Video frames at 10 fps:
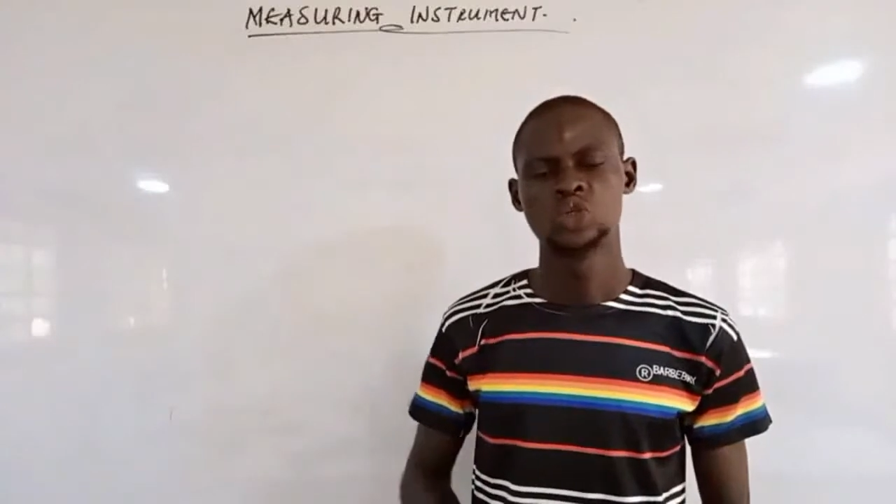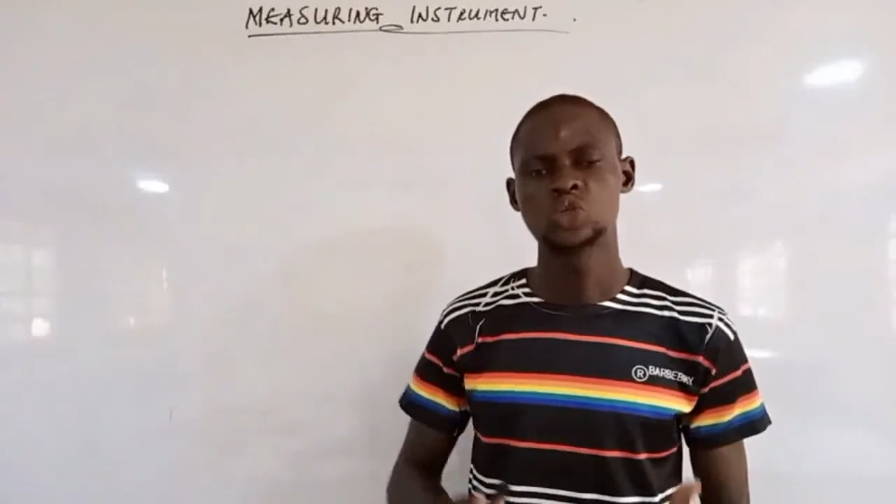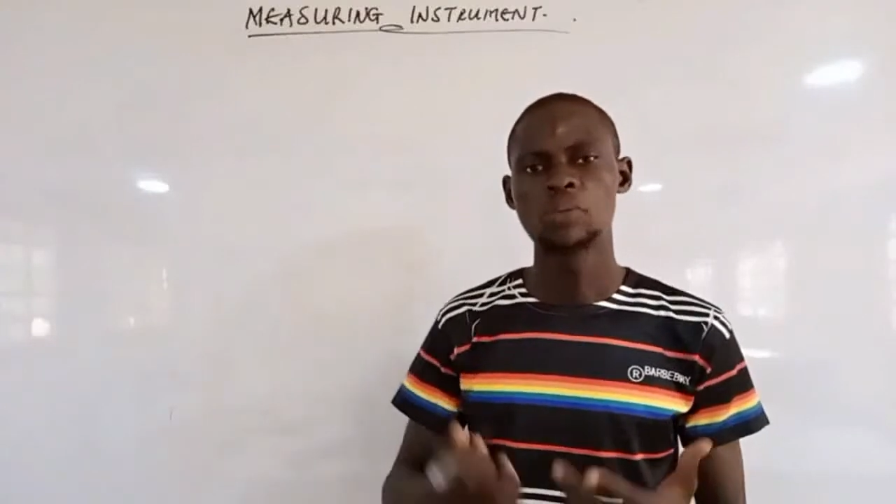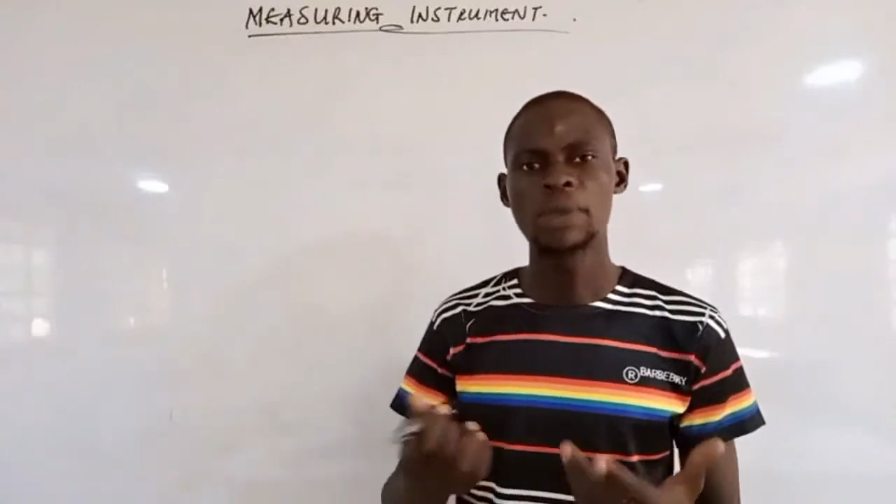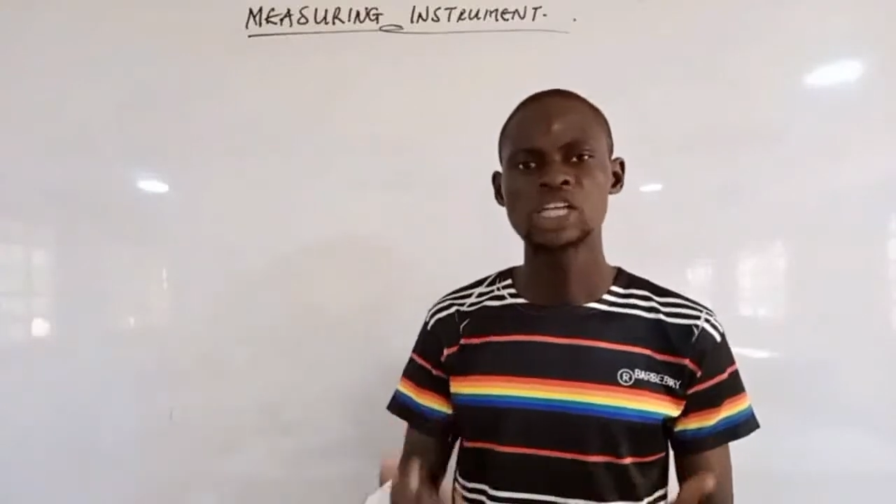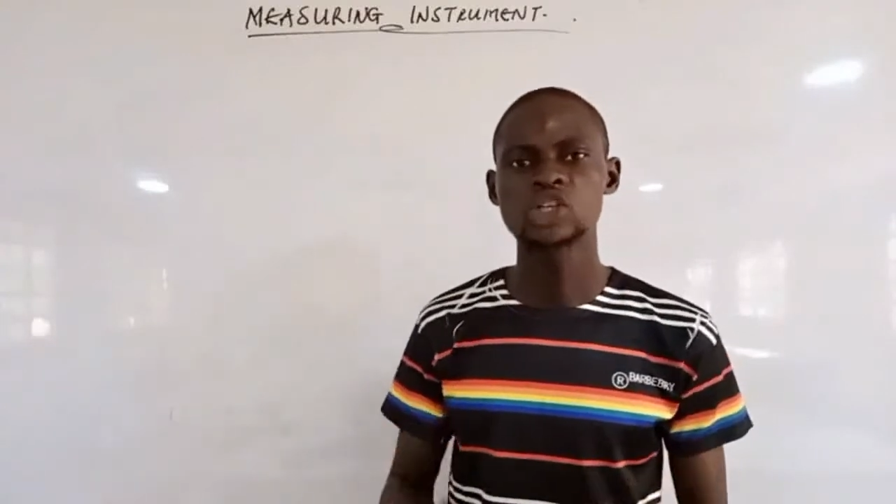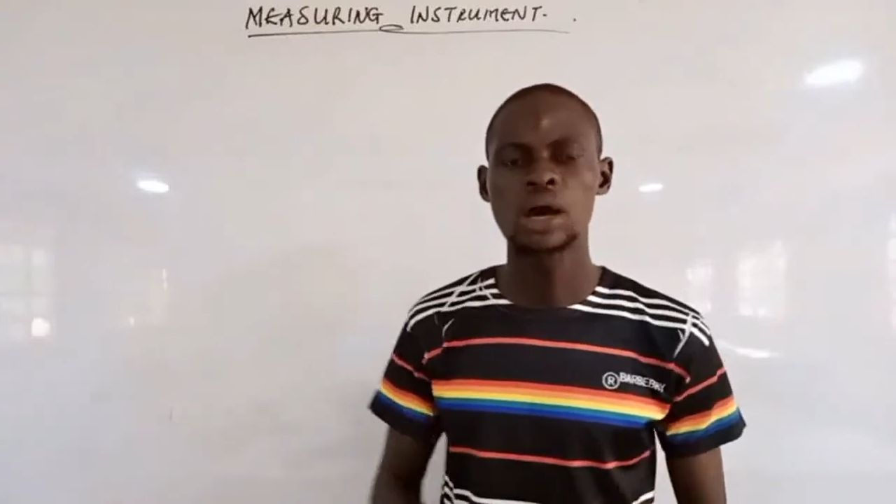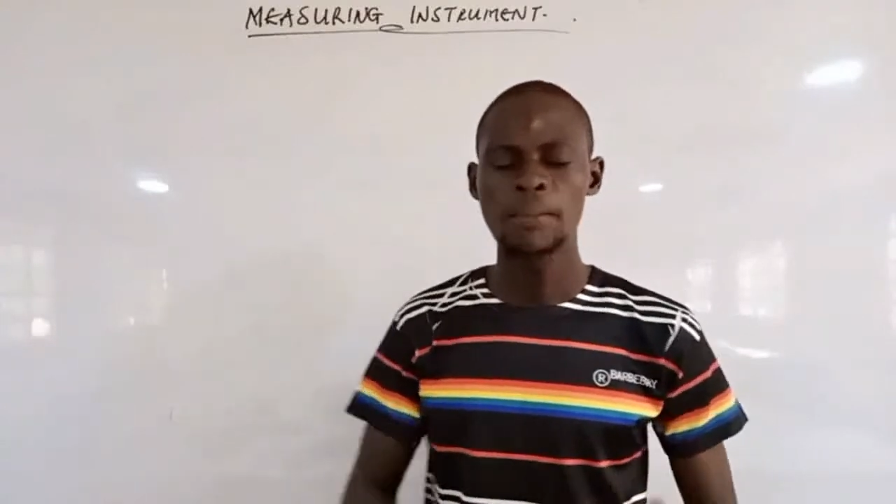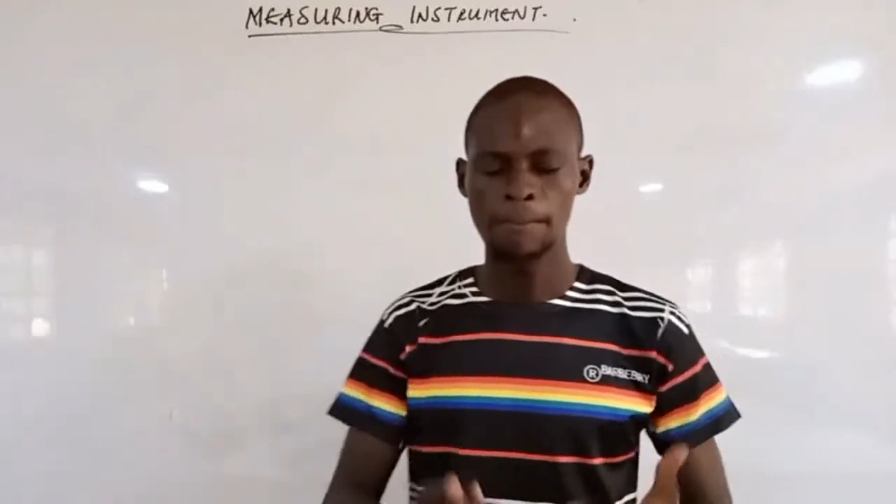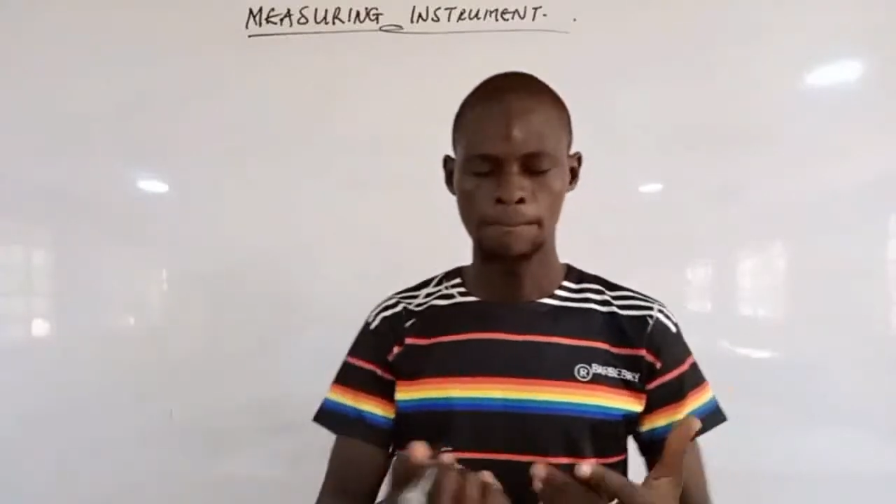to measure
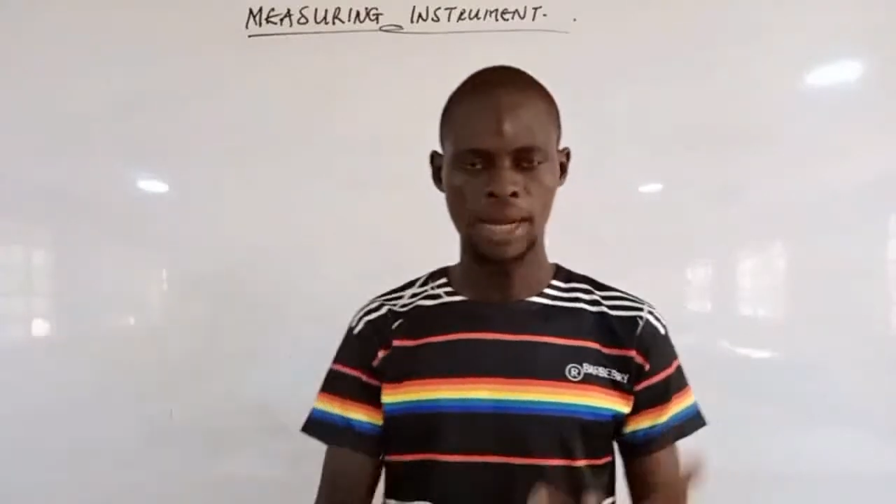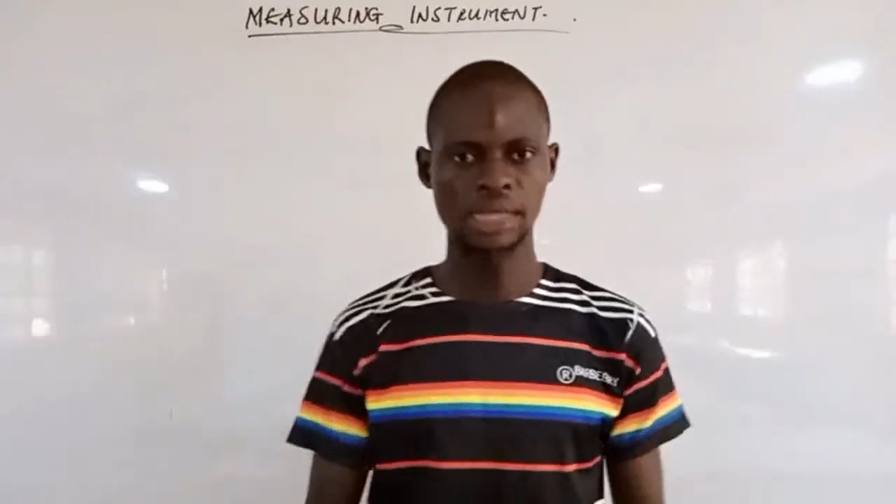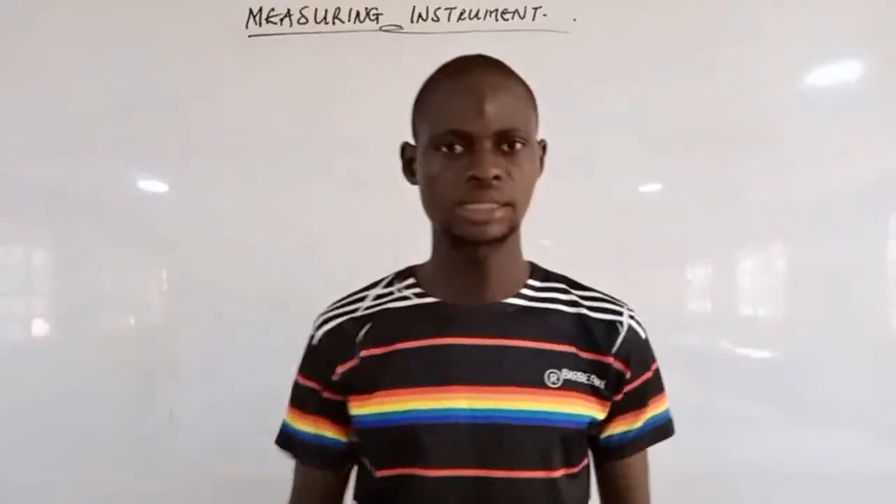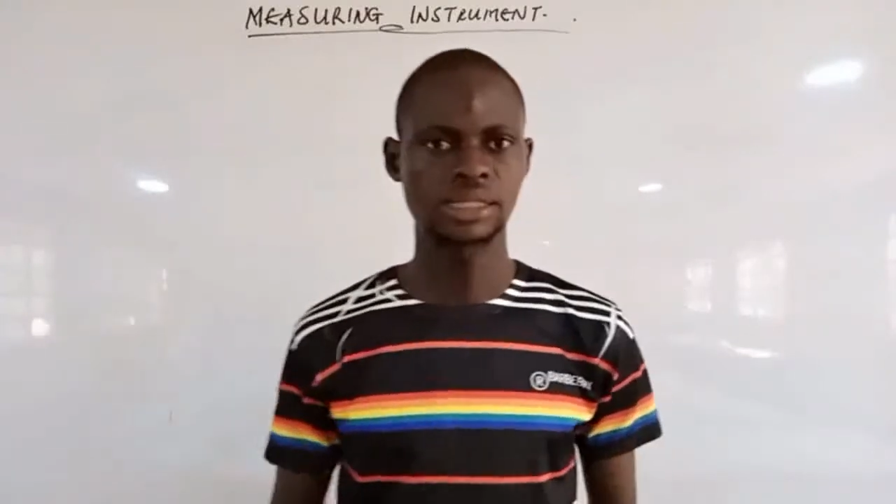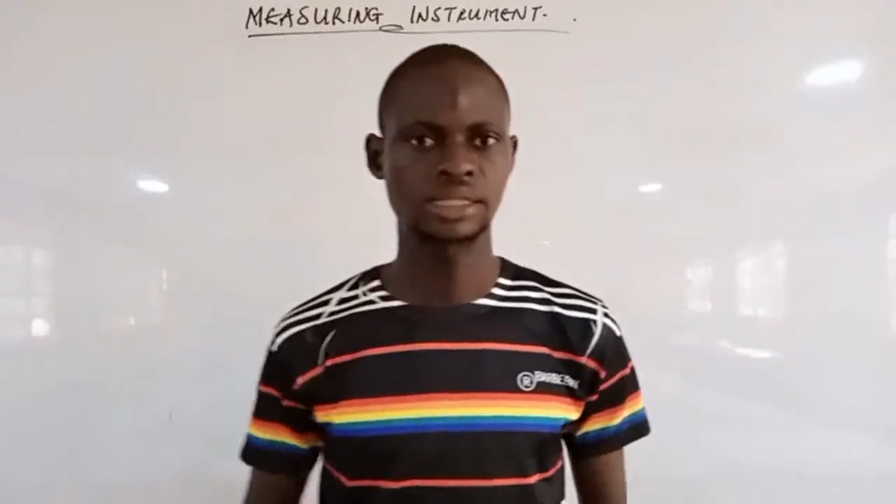mass